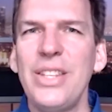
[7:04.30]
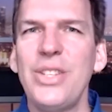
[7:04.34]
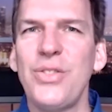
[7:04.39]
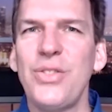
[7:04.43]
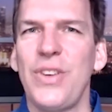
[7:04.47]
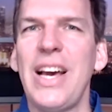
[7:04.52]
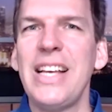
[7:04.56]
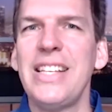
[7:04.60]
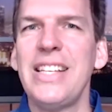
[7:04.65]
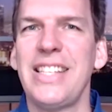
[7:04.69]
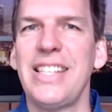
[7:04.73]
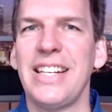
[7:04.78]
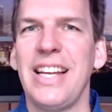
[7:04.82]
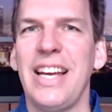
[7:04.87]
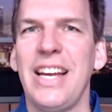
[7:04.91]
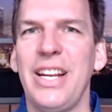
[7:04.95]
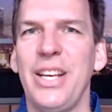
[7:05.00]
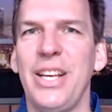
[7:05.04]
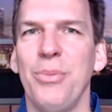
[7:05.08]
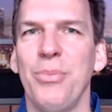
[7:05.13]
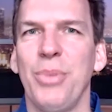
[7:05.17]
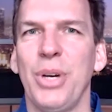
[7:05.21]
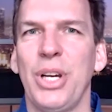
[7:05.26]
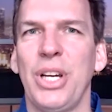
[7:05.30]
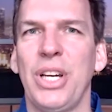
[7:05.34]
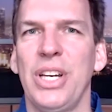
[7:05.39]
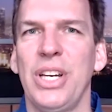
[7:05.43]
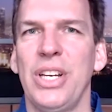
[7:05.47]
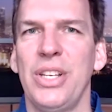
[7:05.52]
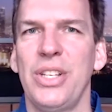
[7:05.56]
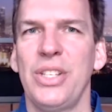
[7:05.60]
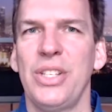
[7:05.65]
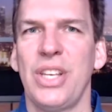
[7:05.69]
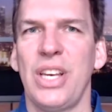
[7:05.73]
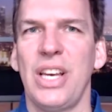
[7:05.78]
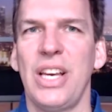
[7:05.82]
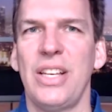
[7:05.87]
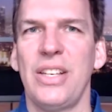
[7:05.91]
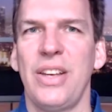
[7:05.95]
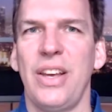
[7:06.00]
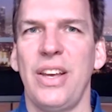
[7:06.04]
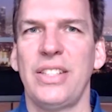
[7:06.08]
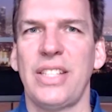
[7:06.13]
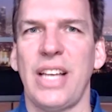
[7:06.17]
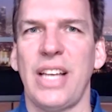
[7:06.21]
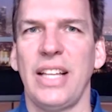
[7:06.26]
fascinating because as, uh,
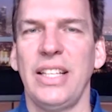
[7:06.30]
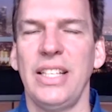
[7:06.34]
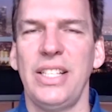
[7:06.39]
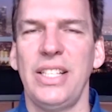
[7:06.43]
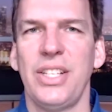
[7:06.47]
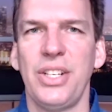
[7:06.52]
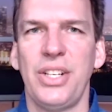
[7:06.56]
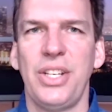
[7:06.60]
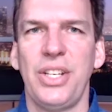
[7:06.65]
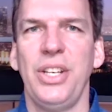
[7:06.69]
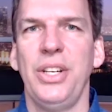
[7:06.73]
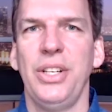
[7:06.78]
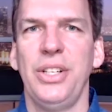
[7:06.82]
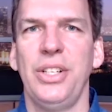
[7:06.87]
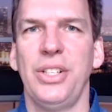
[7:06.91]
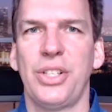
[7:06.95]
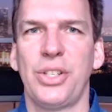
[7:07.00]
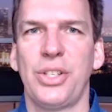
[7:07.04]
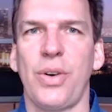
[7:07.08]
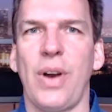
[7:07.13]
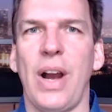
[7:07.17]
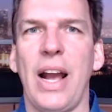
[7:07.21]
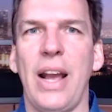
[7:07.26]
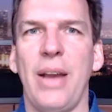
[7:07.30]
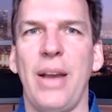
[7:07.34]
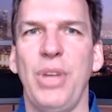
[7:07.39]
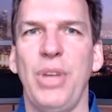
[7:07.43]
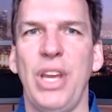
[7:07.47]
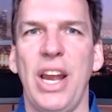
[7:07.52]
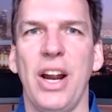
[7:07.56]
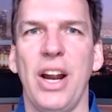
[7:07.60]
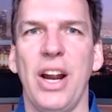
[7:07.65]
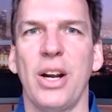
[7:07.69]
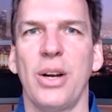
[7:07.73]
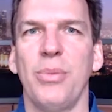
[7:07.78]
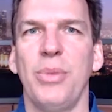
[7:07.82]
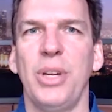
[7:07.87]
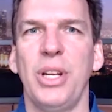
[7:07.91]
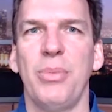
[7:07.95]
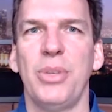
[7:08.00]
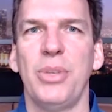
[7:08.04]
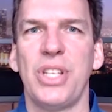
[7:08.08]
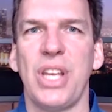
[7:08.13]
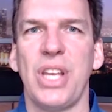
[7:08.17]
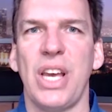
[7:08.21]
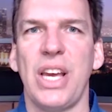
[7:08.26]
as I listen to you describe the error
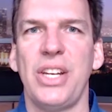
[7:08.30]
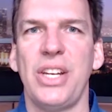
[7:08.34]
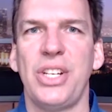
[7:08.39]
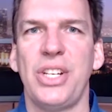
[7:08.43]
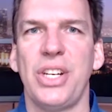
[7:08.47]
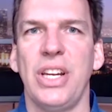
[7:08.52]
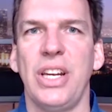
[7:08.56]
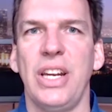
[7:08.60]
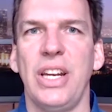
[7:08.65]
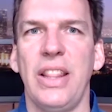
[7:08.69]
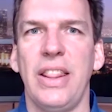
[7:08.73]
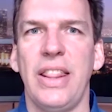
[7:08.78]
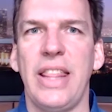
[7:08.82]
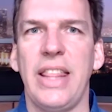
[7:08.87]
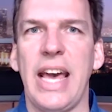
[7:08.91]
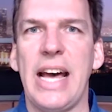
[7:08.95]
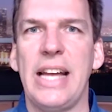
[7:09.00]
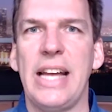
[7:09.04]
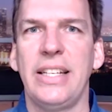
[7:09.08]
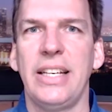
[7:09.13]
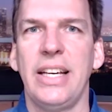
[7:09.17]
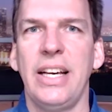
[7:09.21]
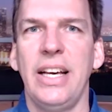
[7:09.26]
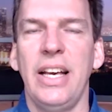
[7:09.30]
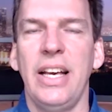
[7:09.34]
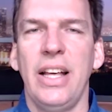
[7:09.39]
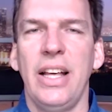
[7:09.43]
minimization that